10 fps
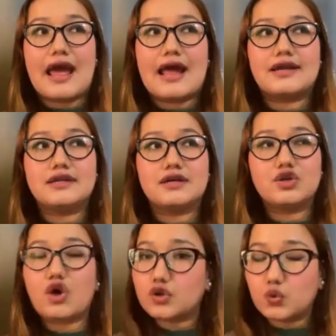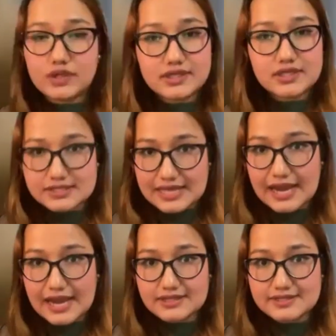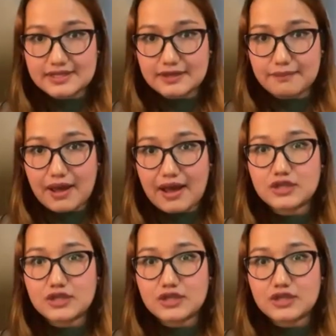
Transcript: and uh, not only the societal stigma